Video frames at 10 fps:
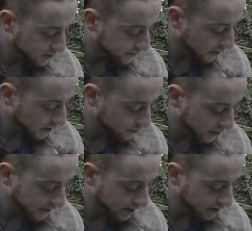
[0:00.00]
is fine,
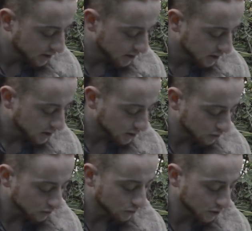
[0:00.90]
but then
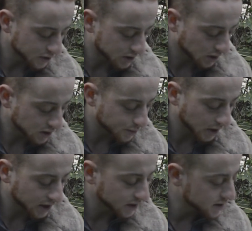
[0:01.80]
you want to start
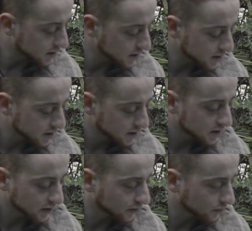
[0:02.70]
splitting into these
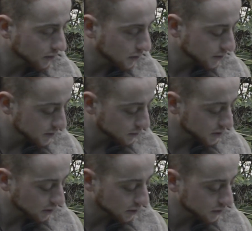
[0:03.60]
different roles,
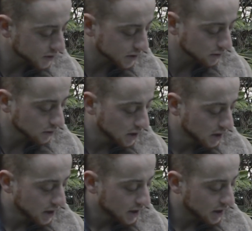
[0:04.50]
which I'll go into
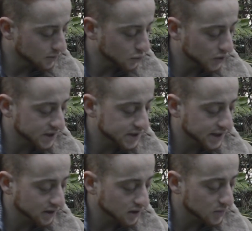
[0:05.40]
in more
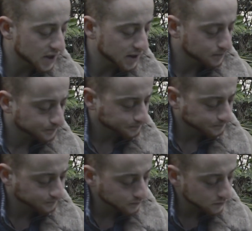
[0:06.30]
detail in a minute.
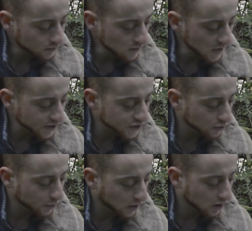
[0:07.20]

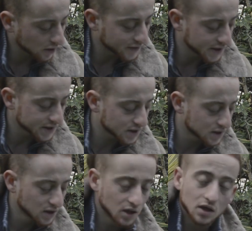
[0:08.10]
So part of
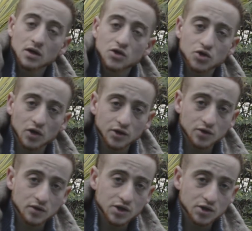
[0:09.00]
this
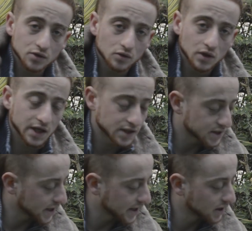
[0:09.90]
structure issue is
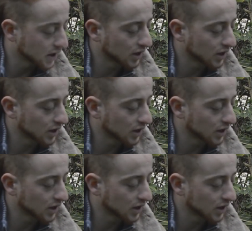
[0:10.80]
that